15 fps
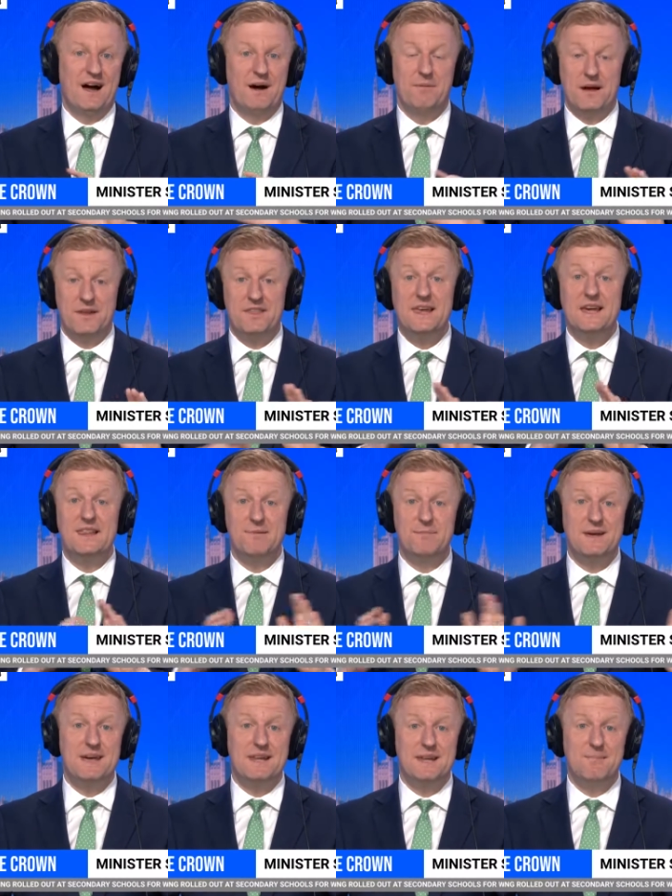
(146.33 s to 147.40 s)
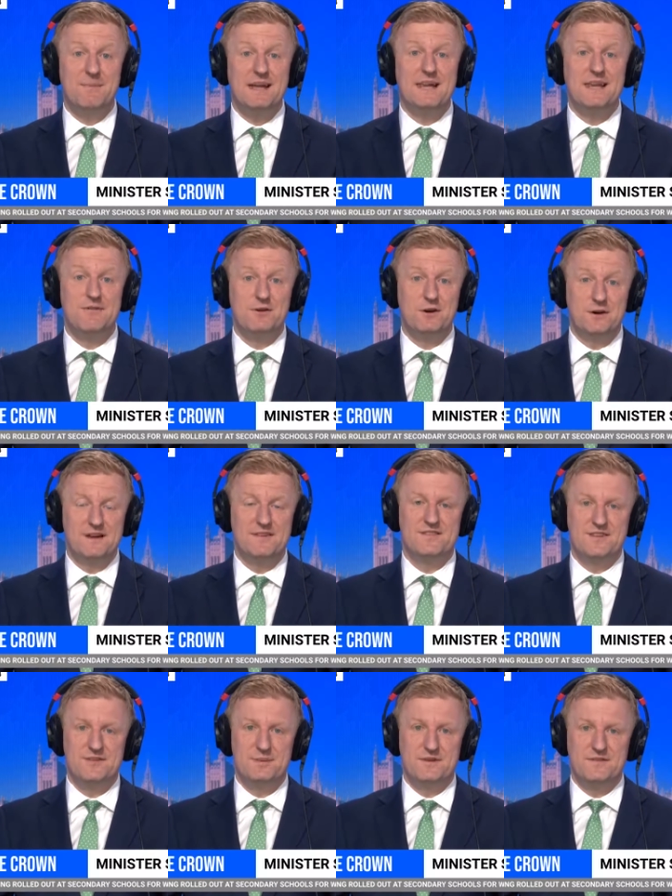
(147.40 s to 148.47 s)
a, a thing at the beginning, many of your
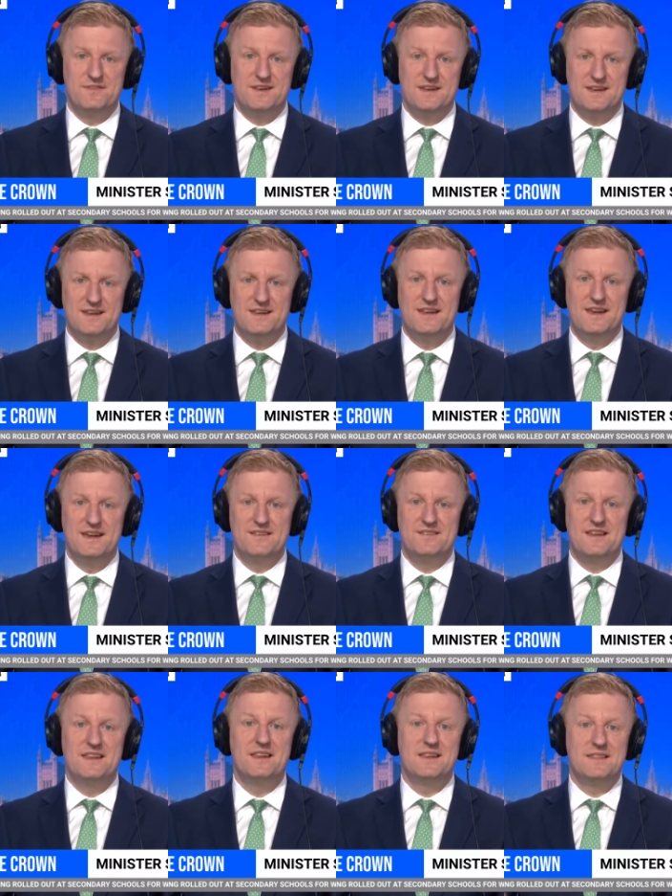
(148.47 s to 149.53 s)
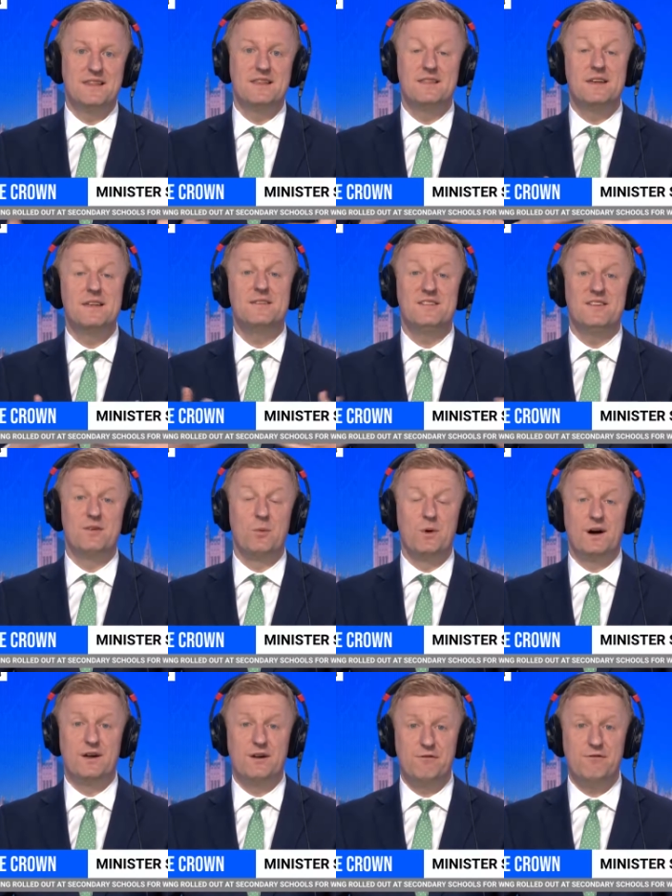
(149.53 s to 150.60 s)
listeners will have seen it, saying that this is a
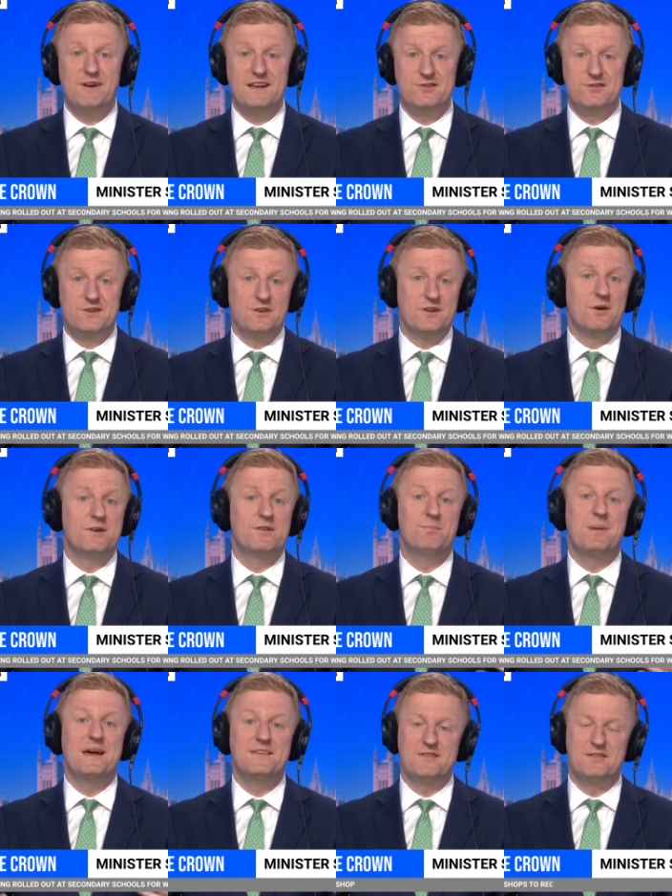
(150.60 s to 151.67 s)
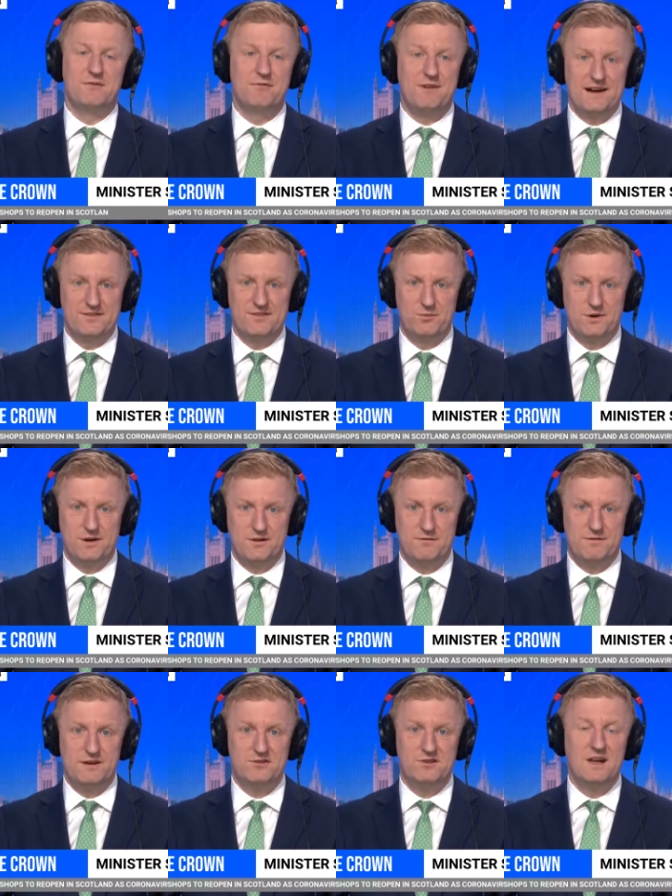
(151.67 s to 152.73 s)
work of fiction or it's based on facts of work of
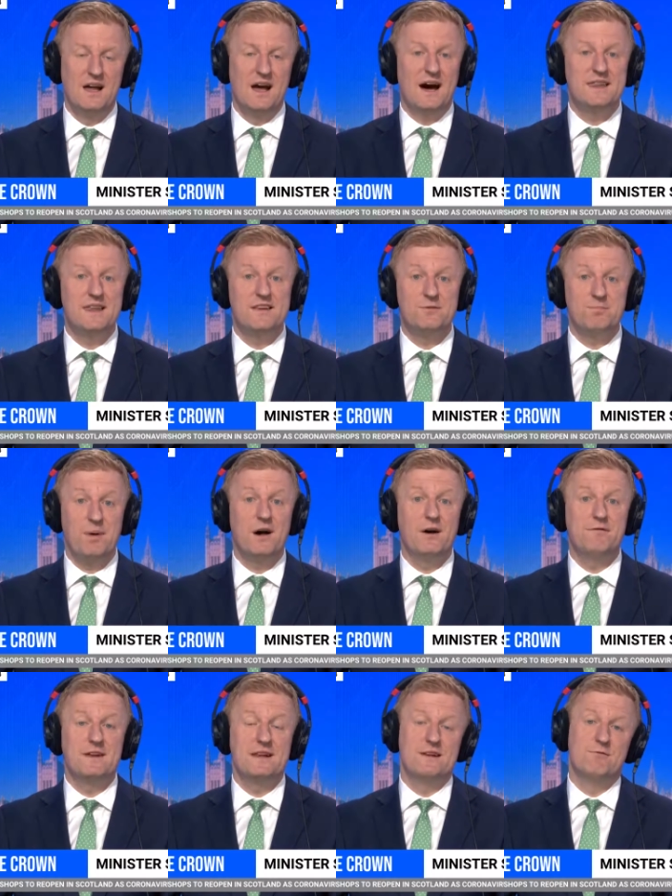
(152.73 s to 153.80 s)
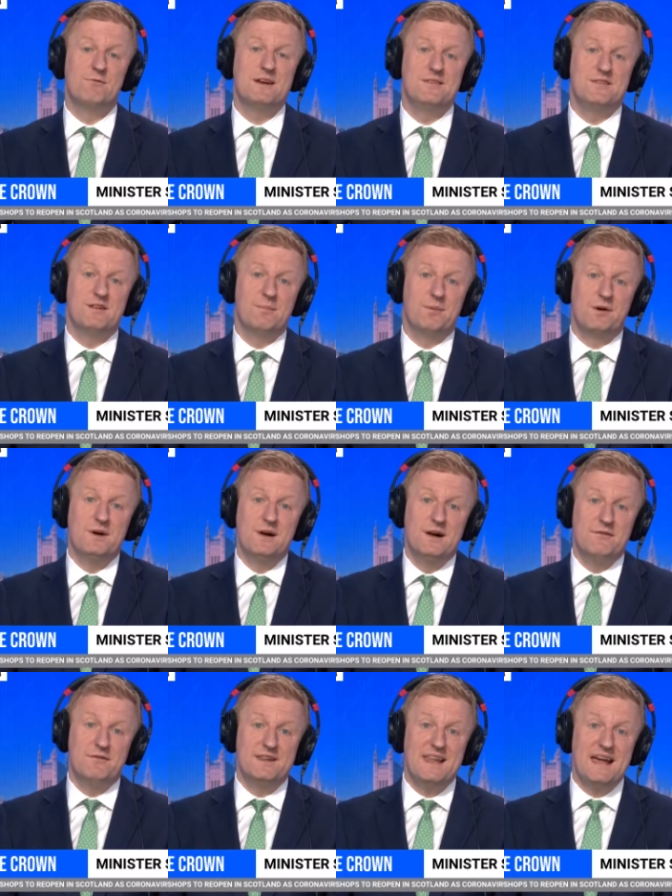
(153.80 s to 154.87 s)
fiction. I think it's perfectly reasonable
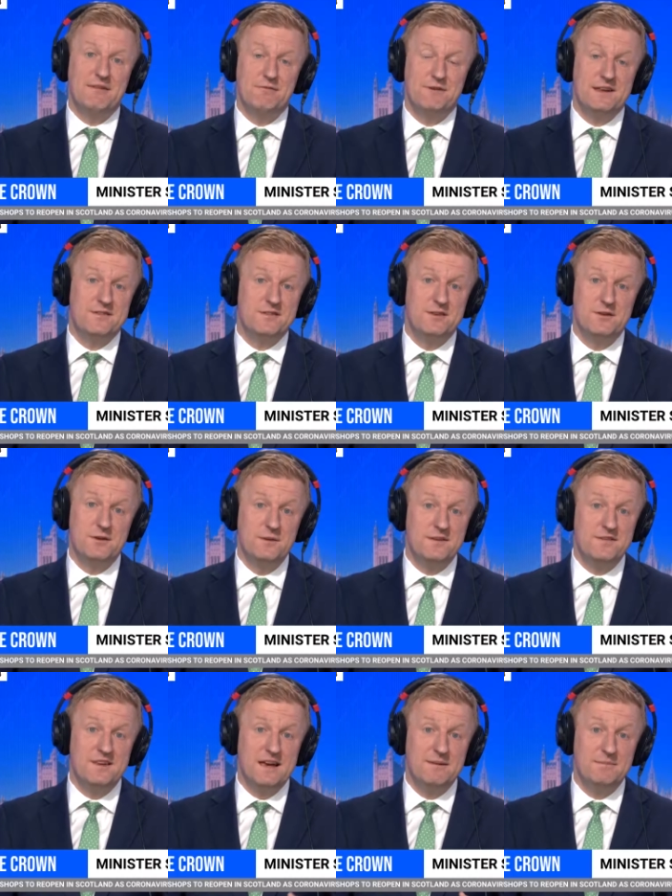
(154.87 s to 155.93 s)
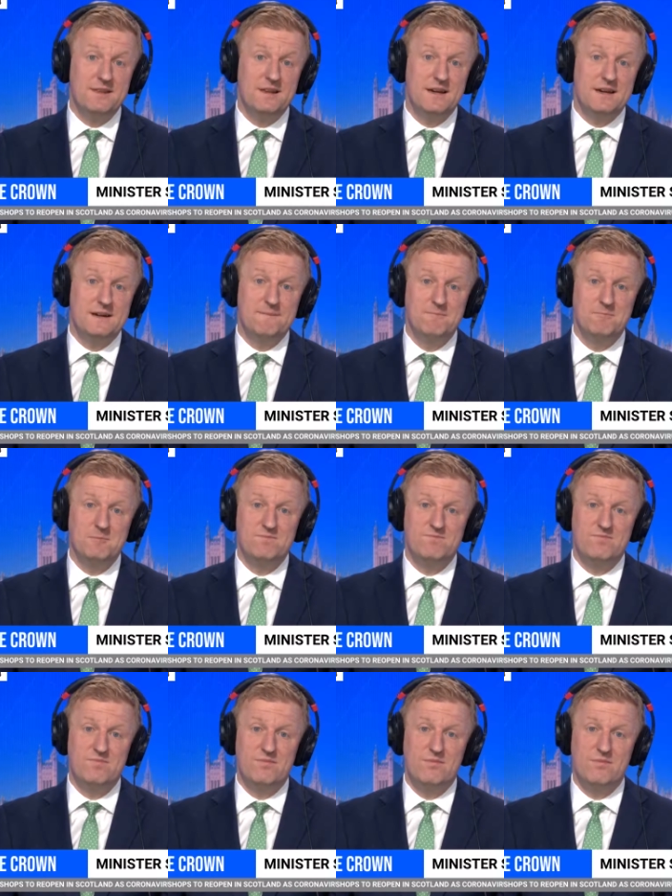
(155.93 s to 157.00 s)
for Netflix to do the same thing.
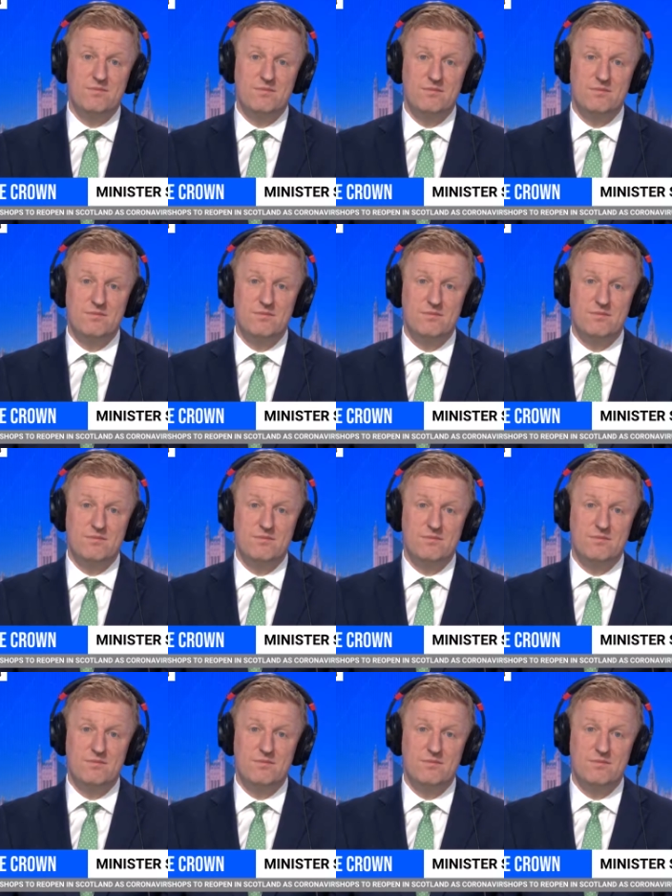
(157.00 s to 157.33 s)
Um,